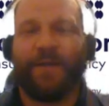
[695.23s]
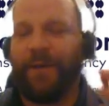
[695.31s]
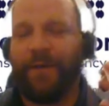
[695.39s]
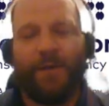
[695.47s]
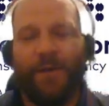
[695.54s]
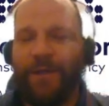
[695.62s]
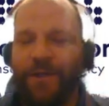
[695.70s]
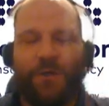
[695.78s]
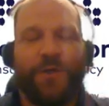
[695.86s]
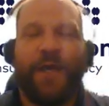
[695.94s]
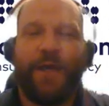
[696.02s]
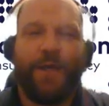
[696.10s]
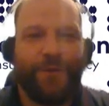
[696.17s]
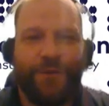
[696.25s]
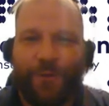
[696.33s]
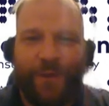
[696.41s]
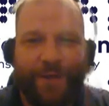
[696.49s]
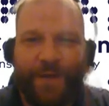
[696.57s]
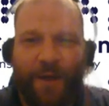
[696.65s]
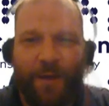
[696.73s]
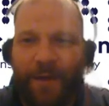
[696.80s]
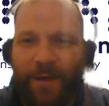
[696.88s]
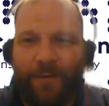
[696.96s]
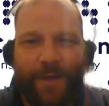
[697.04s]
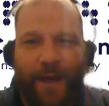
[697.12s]
Like you can't do anything
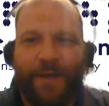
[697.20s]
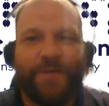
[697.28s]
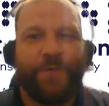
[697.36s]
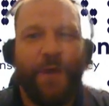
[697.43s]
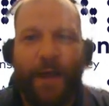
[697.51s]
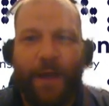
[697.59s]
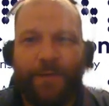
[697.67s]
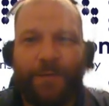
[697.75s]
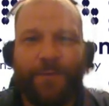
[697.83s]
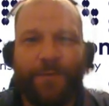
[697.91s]
about acts of God